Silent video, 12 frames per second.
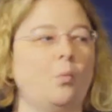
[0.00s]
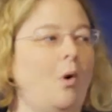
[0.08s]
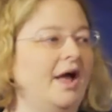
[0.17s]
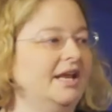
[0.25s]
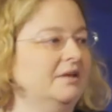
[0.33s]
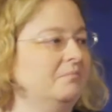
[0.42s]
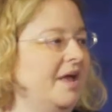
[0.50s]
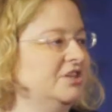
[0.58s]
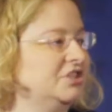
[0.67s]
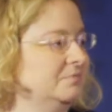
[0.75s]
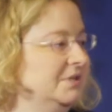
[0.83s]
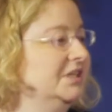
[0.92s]
what it
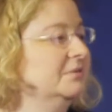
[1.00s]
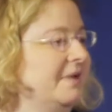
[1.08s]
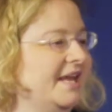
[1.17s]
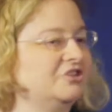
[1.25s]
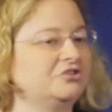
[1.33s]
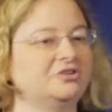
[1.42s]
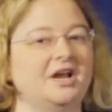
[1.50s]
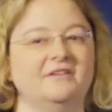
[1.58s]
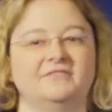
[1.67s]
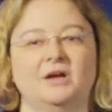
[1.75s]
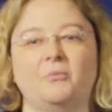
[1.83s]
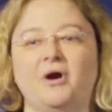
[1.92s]
meant to be a manager
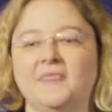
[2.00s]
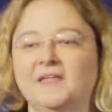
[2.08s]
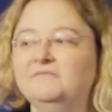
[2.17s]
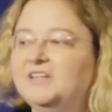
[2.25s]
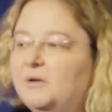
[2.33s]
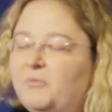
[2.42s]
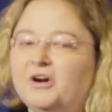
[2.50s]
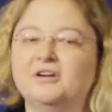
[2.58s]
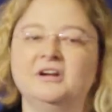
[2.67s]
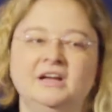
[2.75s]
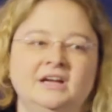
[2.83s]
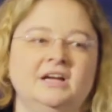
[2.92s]
at VMware, and then
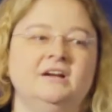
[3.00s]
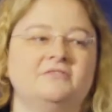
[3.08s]
VMware,